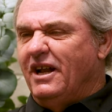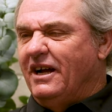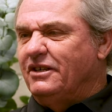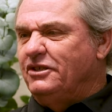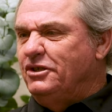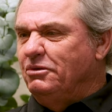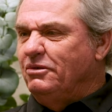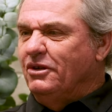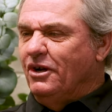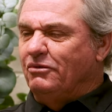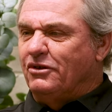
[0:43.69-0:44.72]
I could shoot,
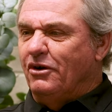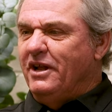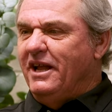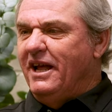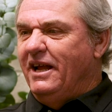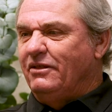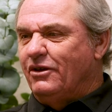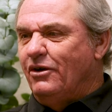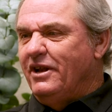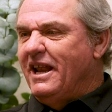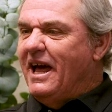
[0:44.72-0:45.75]
you know, thirty-eight,
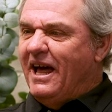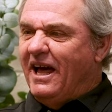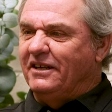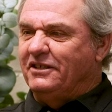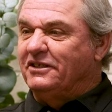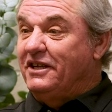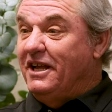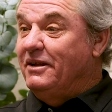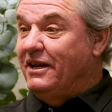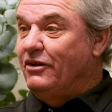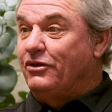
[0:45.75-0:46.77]
thirty-nine, just
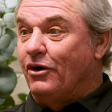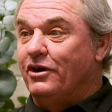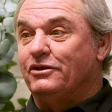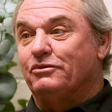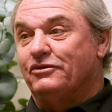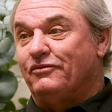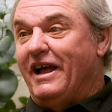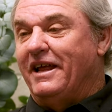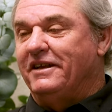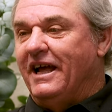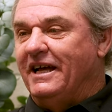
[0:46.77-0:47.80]
keep in the thirties was
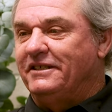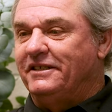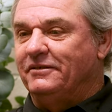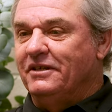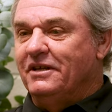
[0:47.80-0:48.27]
fantastic.